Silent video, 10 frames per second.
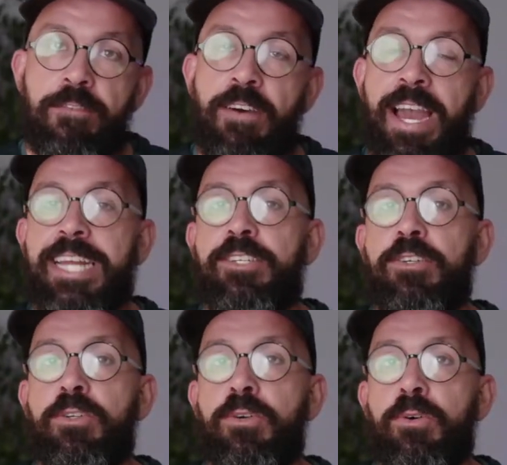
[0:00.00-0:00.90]
If I had to
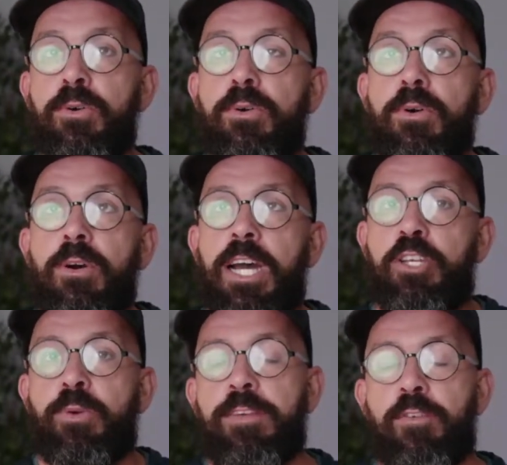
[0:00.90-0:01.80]
do
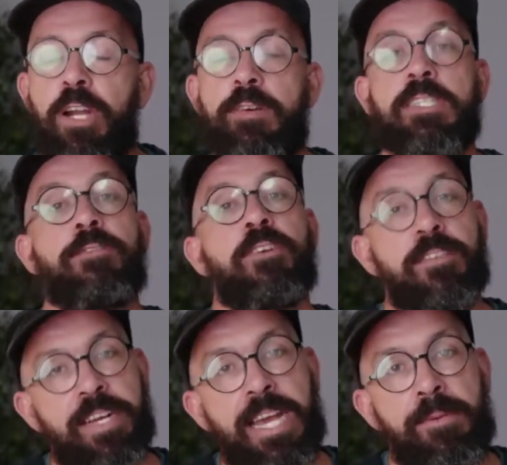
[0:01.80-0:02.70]
24 hours in front
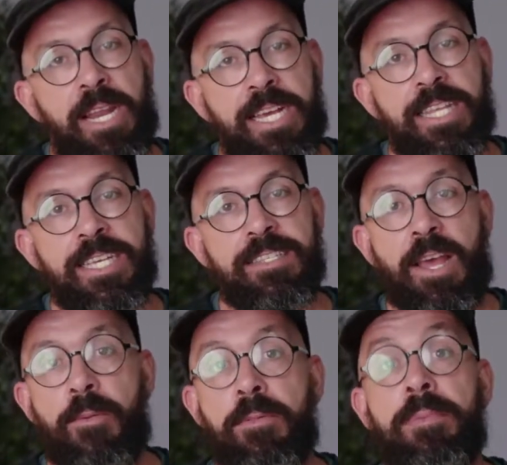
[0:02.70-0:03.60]
of a camera like this,
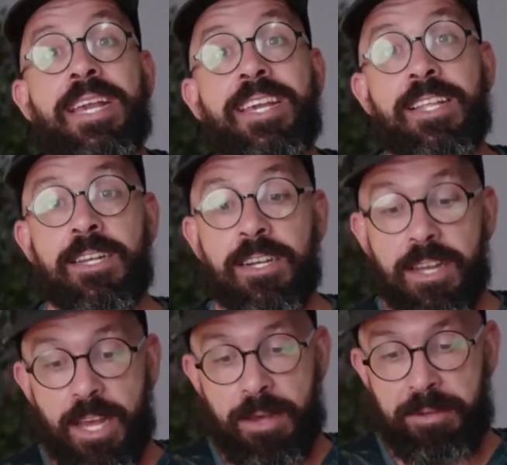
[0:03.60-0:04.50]
that would be killer.
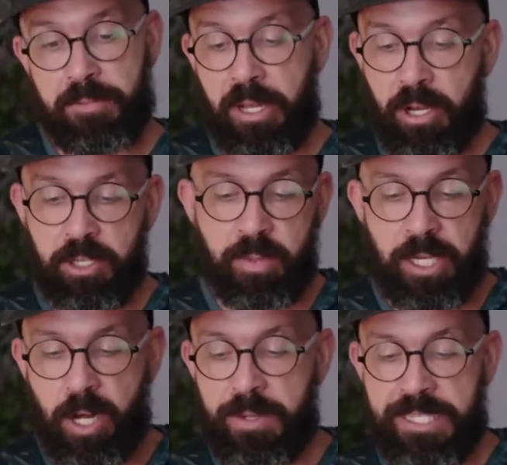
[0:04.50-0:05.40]
But because
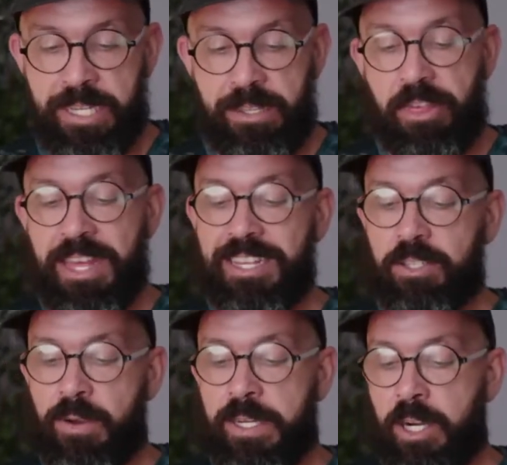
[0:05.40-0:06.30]
we always had
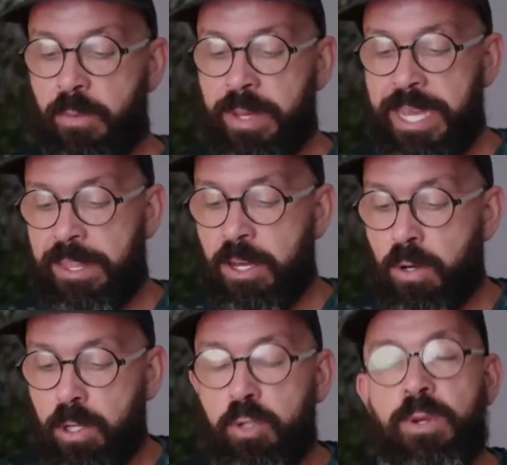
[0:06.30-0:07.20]
things going on, we had the
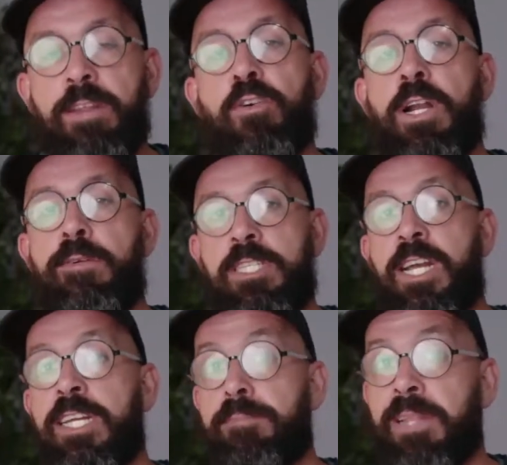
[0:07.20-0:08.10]
whole 24 hours
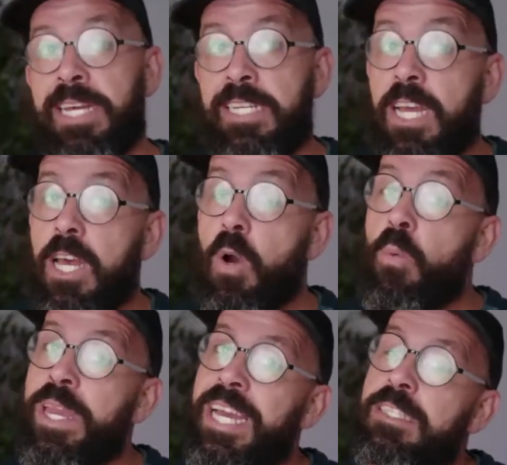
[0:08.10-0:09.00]
kind of planned.
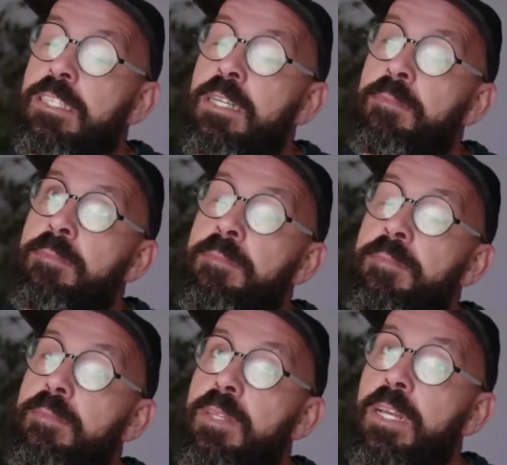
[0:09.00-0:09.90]
We had
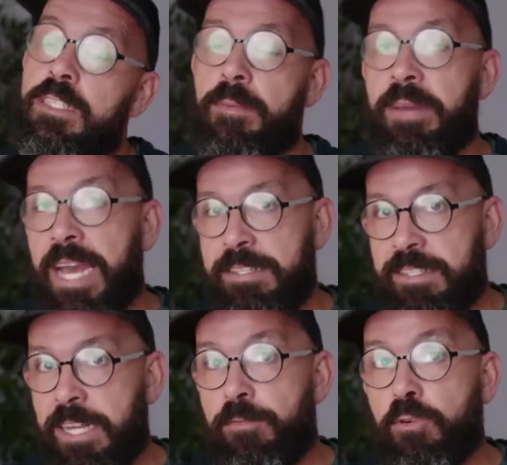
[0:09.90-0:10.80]
some
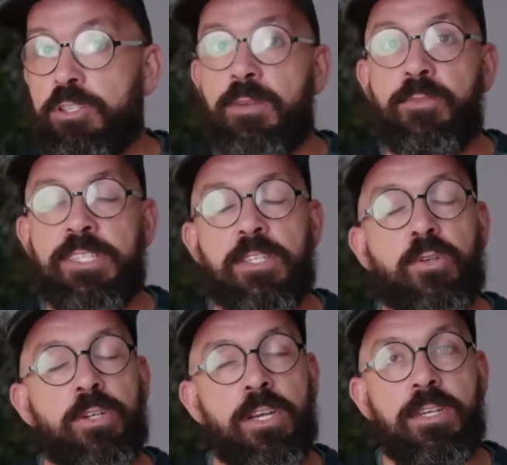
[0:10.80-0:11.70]
guests that for some reason
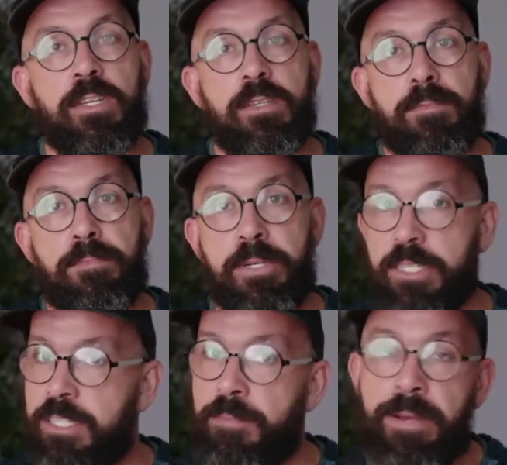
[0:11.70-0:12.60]
couldn't
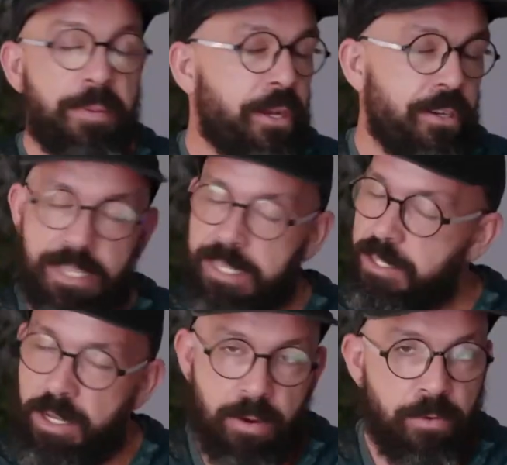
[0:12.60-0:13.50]
participate because that's
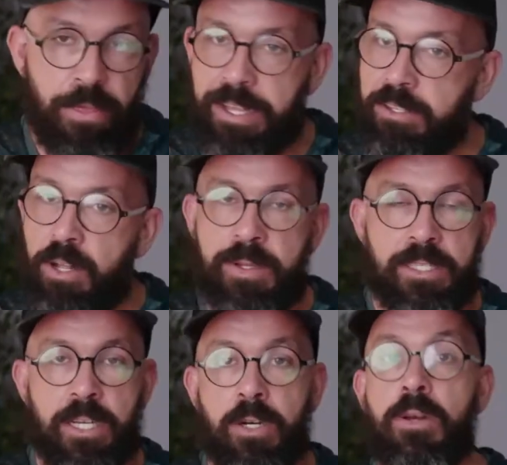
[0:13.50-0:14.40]
how things always
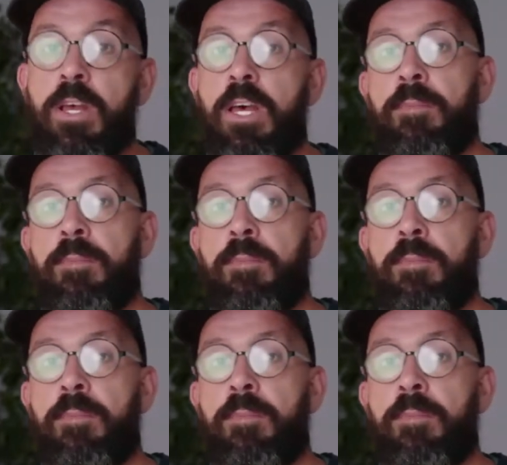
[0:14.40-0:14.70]
go.